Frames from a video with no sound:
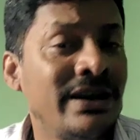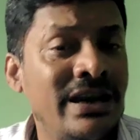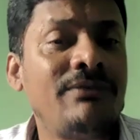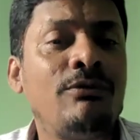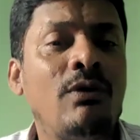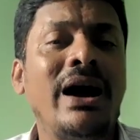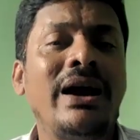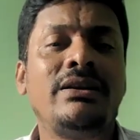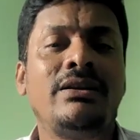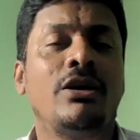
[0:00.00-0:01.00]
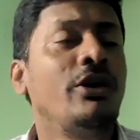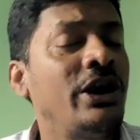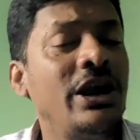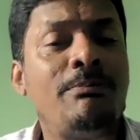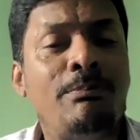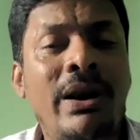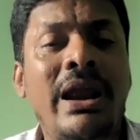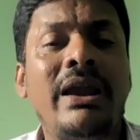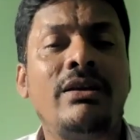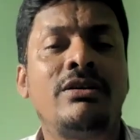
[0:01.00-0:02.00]
Keep wine, keep
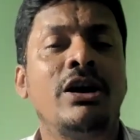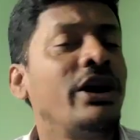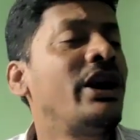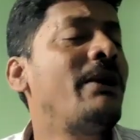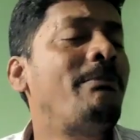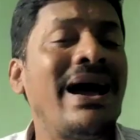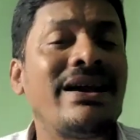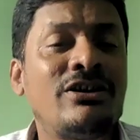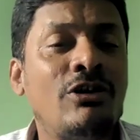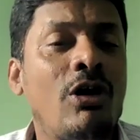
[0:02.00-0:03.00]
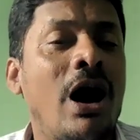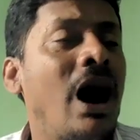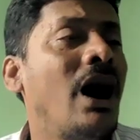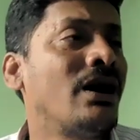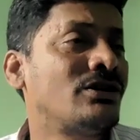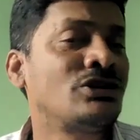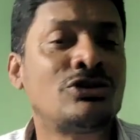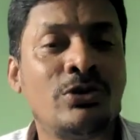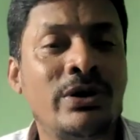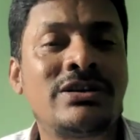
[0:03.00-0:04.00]
prayed, give back your heart
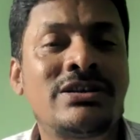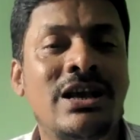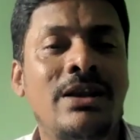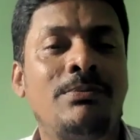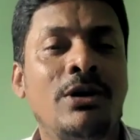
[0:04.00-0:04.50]
to itself,